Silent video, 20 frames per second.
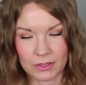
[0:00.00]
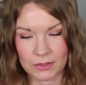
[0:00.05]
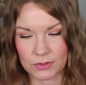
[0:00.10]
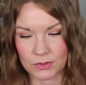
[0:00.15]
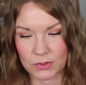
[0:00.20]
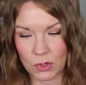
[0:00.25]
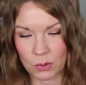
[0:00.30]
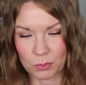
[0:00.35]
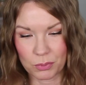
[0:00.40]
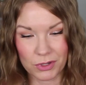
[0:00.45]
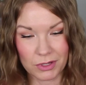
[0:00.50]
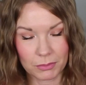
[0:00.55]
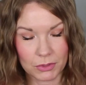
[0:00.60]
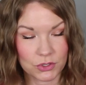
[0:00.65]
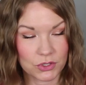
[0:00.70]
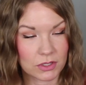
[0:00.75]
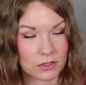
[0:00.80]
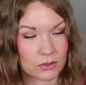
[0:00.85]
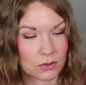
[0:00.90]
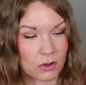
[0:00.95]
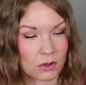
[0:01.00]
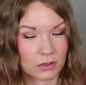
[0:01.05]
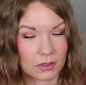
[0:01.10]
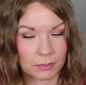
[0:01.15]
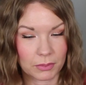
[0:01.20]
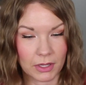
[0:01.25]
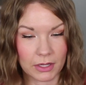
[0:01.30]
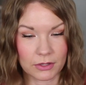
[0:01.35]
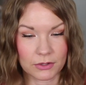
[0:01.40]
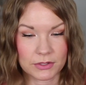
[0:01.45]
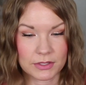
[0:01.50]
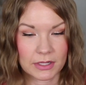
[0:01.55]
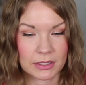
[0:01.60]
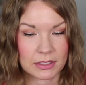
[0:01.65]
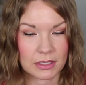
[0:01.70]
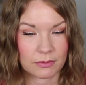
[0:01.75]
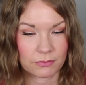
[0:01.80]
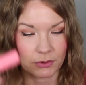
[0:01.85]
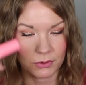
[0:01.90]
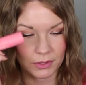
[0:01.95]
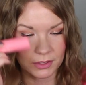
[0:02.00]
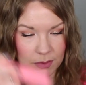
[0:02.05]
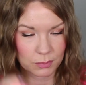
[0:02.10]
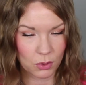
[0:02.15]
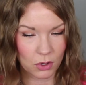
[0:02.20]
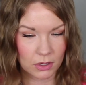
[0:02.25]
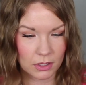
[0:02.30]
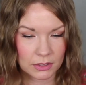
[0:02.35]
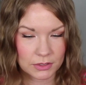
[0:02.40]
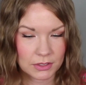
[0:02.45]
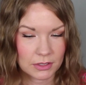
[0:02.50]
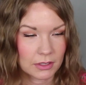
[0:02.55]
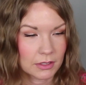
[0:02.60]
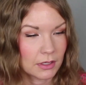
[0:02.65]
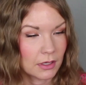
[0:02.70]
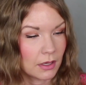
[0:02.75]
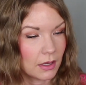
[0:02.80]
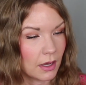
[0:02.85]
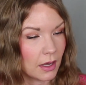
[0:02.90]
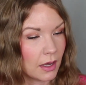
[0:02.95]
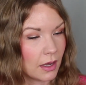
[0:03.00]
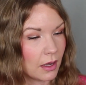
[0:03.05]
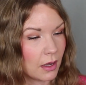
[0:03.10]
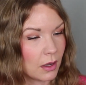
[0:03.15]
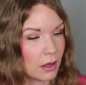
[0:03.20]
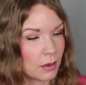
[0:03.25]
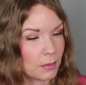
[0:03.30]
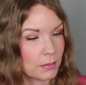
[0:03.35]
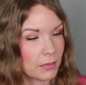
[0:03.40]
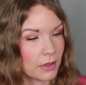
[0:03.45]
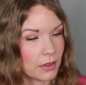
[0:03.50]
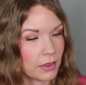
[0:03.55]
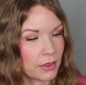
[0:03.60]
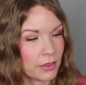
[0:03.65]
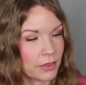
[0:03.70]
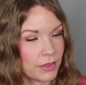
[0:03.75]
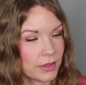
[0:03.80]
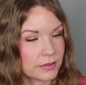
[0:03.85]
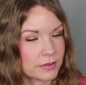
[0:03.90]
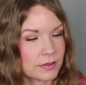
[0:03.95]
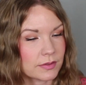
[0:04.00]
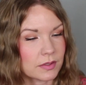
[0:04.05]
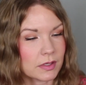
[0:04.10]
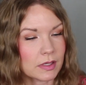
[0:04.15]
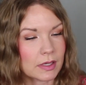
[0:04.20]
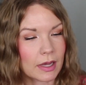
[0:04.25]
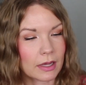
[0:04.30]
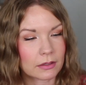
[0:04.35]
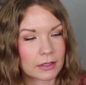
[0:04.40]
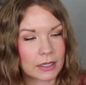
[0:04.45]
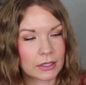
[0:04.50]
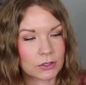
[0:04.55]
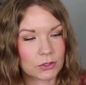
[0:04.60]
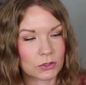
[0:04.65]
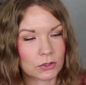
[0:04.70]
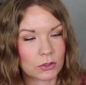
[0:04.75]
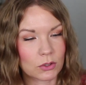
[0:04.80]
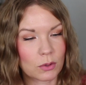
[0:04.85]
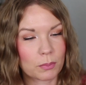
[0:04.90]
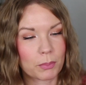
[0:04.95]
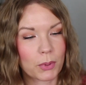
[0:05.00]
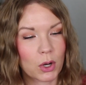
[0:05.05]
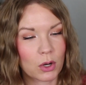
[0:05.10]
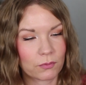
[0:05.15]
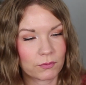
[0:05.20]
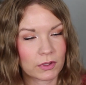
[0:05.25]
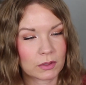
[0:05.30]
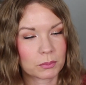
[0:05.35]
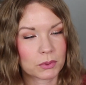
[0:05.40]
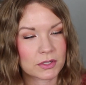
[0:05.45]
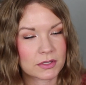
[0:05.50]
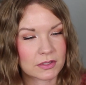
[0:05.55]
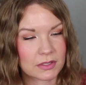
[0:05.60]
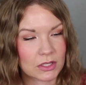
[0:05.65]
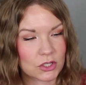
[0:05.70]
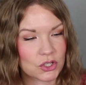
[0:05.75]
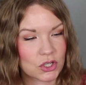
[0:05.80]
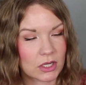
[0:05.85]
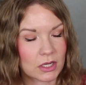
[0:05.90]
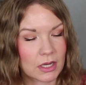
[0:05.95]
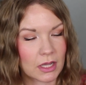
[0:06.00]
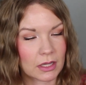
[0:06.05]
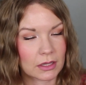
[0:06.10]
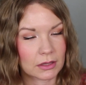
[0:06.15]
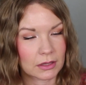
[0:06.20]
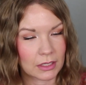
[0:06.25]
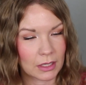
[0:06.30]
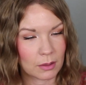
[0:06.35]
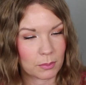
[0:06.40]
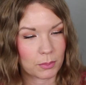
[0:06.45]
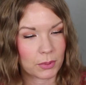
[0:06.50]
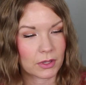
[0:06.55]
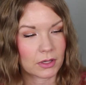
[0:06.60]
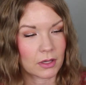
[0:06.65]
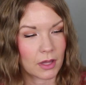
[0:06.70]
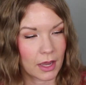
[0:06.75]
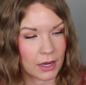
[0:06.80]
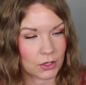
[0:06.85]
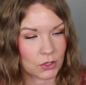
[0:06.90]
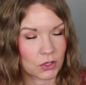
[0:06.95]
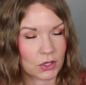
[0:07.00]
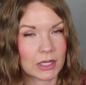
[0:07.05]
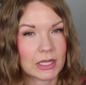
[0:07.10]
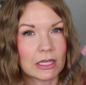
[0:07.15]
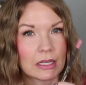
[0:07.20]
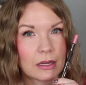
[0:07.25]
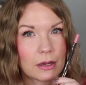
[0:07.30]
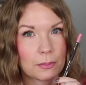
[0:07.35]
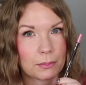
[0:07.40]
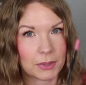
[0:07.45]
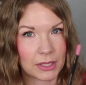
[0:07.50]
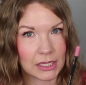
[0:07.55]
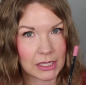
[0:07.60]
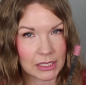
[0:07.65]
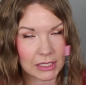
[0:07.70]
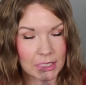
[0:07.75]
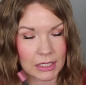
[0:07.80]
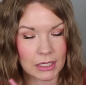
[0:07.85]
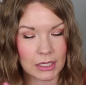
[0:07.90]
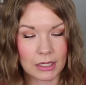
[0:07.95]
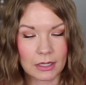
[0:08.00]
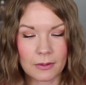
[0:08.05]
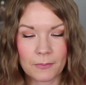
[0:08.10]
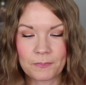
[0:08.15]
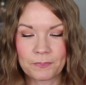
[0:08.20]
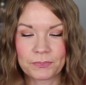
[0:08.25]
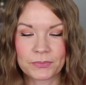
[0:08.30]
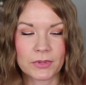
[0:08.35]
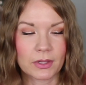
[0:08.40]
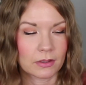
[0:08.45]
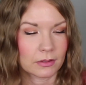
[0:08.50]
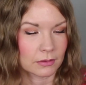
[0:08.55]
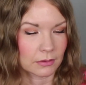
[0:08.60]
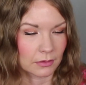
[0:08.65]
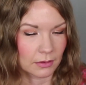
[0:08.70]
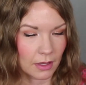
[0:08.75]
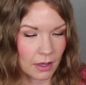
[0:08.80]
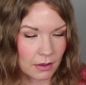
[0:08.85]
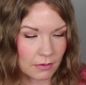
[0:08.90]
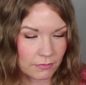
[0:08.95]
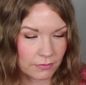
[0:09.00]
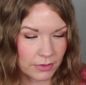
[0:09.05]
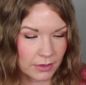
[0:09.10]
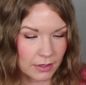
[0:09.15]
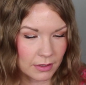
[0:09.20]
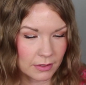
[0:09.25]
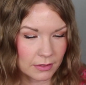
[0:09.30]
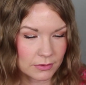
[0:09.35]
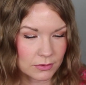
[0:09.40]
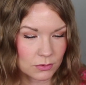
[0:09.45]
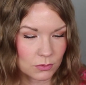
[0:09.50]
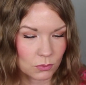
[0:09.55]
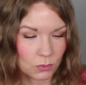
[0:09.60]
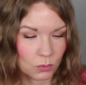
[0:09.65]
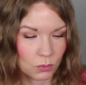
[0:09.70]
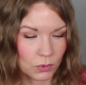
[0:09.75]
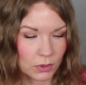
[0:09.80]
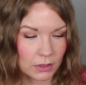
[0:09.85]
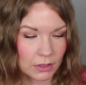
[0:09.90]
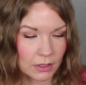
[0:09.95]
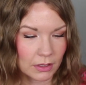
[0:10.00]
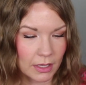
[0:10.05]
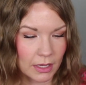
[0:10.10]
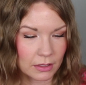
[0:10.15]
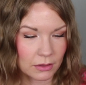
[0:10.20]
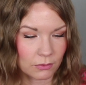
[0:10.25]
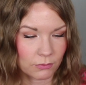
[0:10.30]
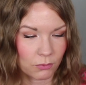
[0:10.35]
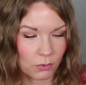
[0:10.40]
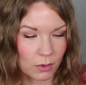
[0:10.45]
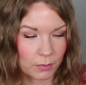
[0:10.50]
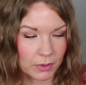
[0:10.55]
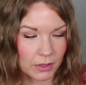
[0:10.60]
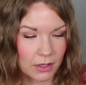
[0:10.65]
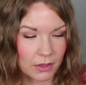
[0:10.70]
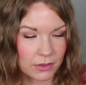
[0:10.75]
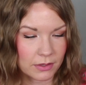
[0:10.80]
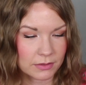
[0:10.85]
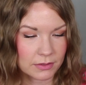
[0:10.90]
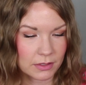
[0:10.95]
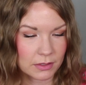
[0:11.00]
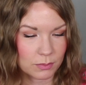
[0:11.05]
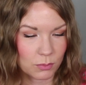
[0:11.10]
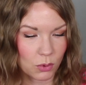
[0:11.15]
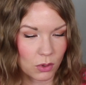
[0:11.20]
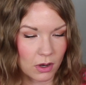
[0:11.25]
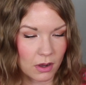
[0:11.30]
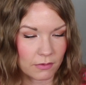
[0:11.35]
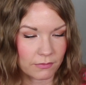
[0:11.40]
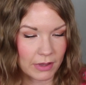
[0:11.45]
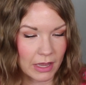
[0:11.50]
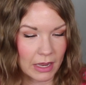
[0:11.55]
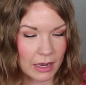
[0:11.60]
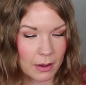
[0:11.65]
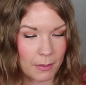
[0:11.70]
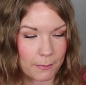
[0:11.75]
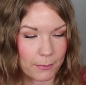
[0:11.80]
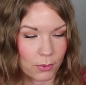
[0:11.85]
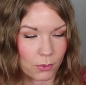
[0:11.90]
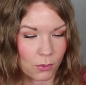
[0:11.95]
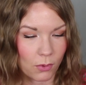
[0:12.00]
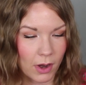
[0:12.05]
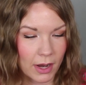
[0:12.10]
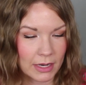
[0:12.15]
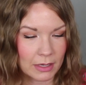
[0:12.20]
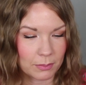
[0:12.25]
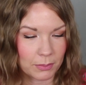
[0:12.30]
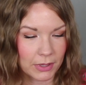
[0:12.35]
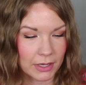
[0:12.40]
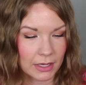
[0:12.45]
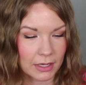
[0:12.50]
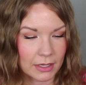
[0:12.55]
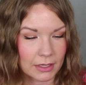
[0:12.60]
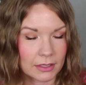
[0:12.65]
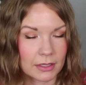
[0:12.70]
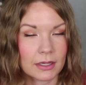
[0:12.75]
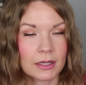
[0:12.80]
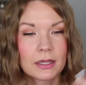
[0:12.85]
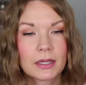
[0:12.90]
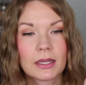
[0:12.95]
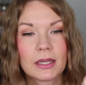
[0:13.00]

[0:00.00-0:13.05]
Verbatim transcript: So pretty much these are all lip liners except for this product. Um, this is the LA Girl Perfect Precision Lip Liner in Pinky. Love this. Really like the formula. This is more of a bright pink.